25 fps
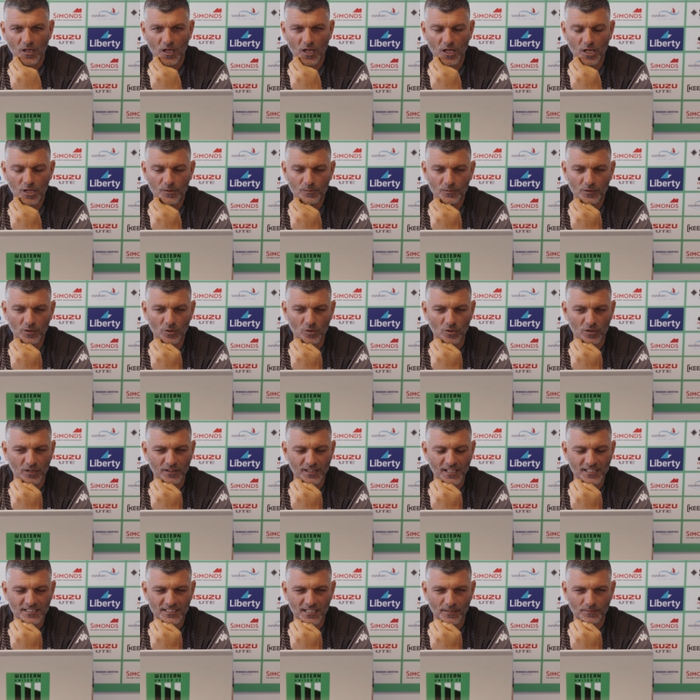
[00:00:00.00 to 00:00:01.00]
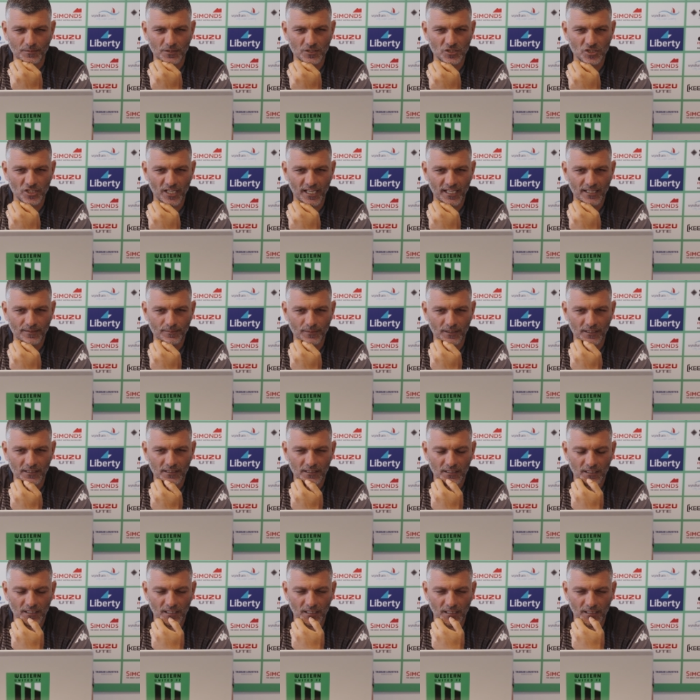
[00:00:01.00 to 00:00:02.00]
Look, that's up to
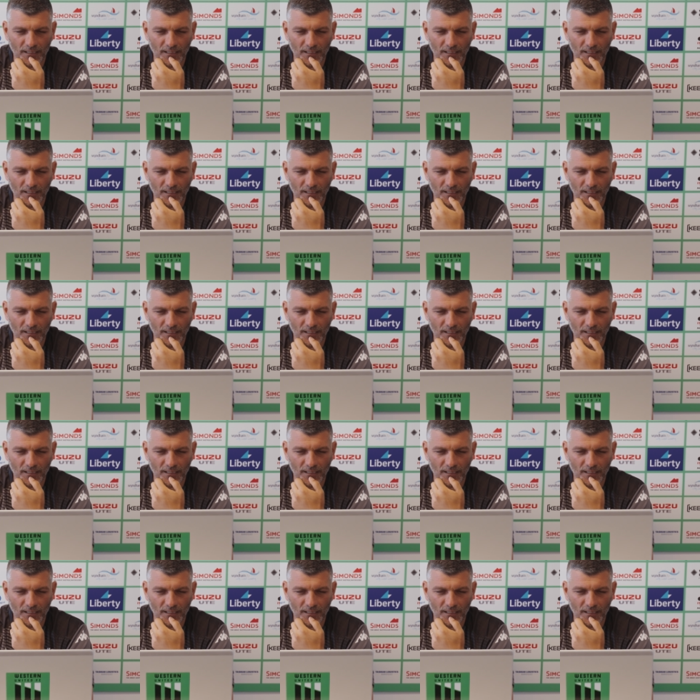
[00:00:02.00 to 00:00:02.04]
Jamie.